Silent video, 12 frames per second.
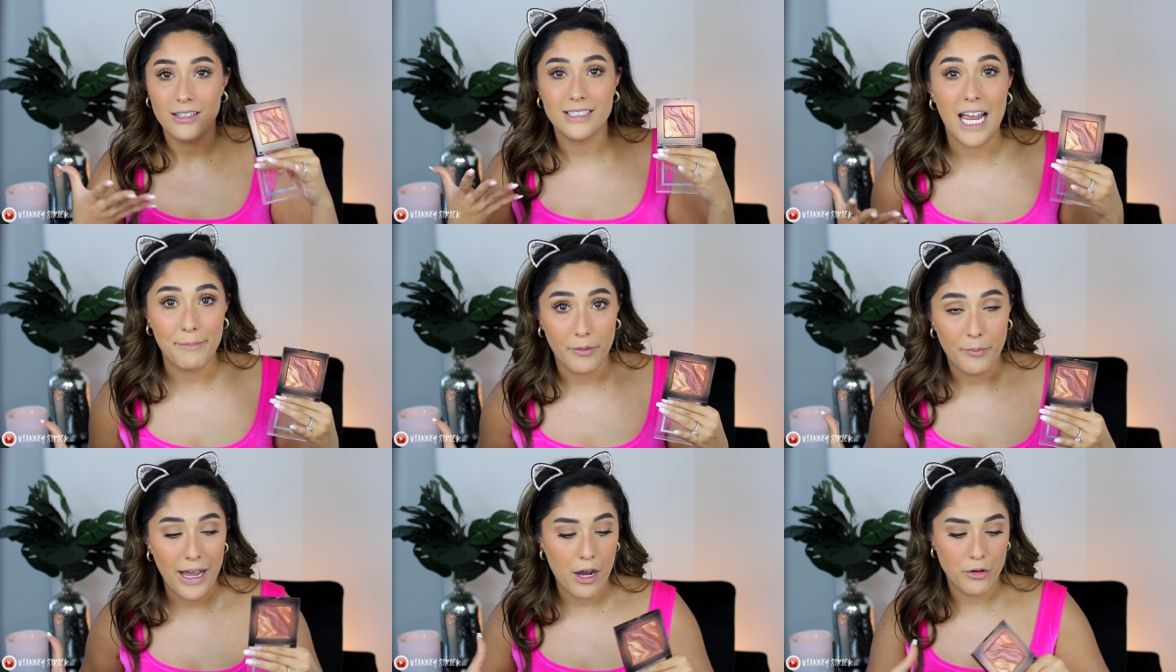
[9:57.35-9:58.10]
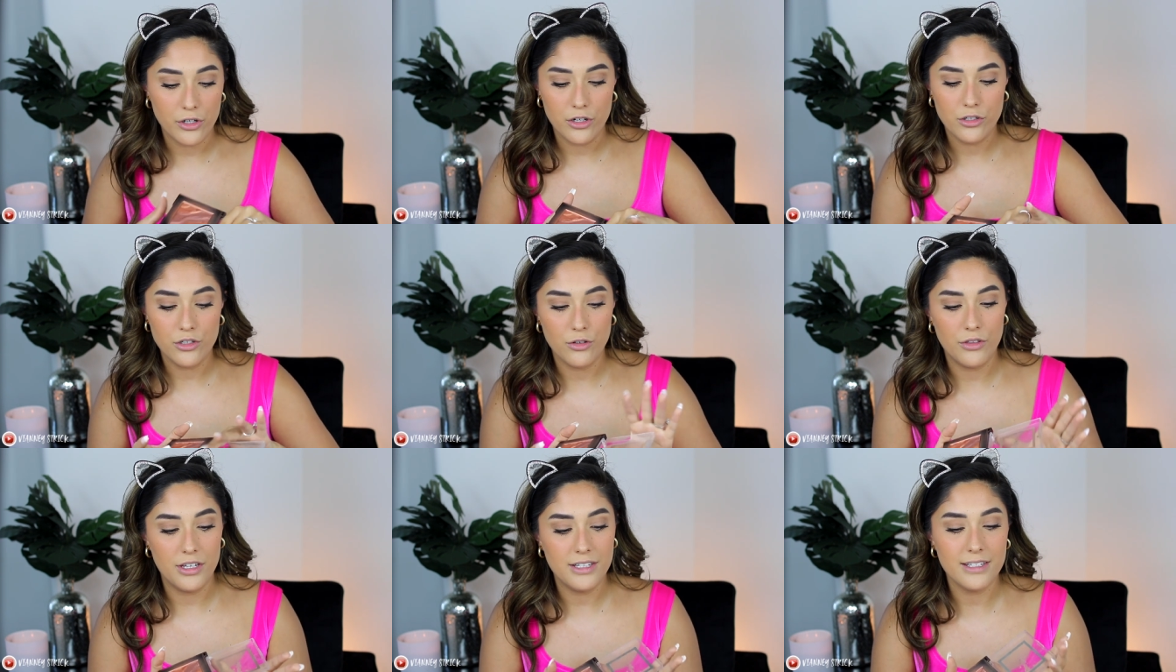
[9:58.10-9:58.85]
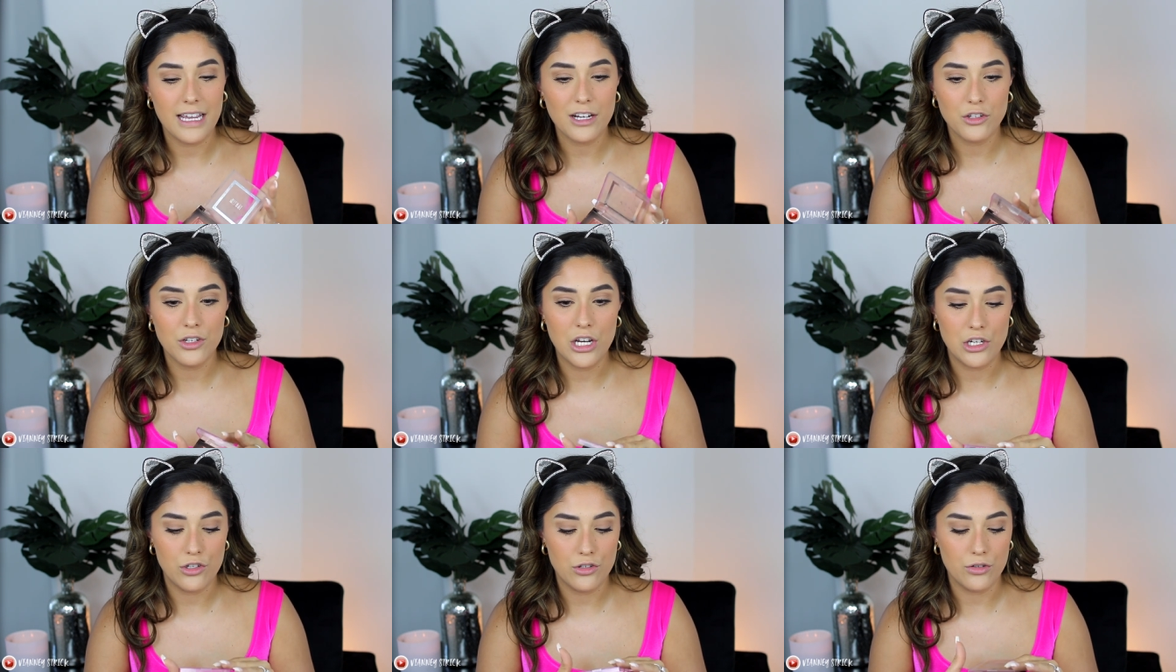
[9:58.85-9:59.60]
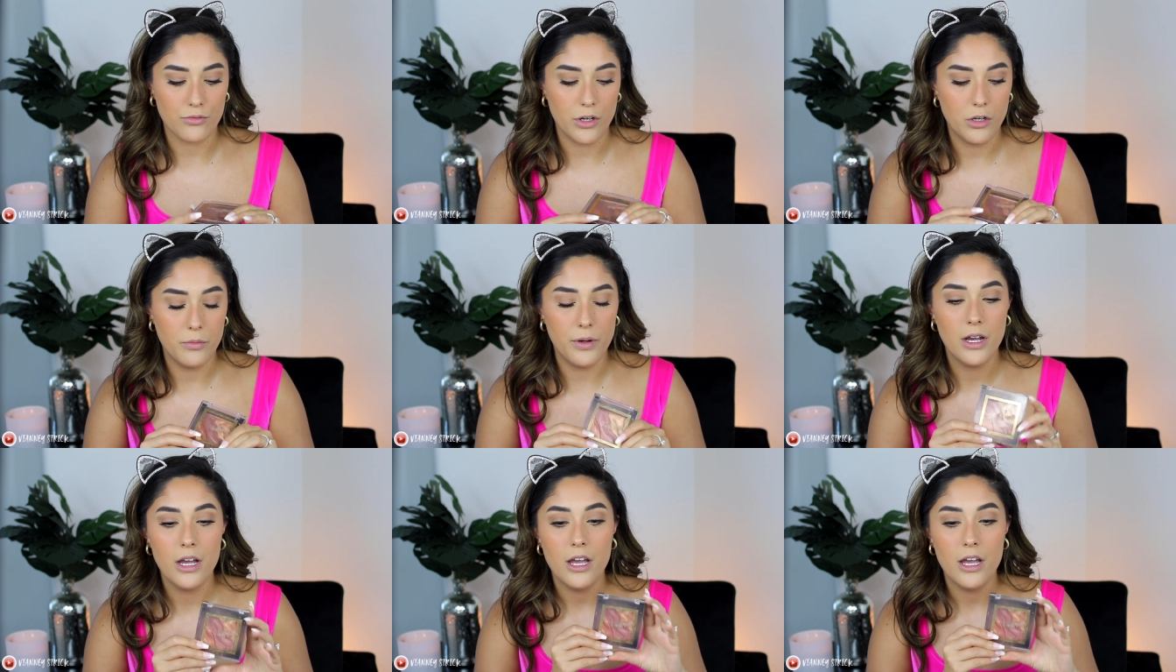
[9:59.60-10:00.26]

type of powder. So this is actually a strobe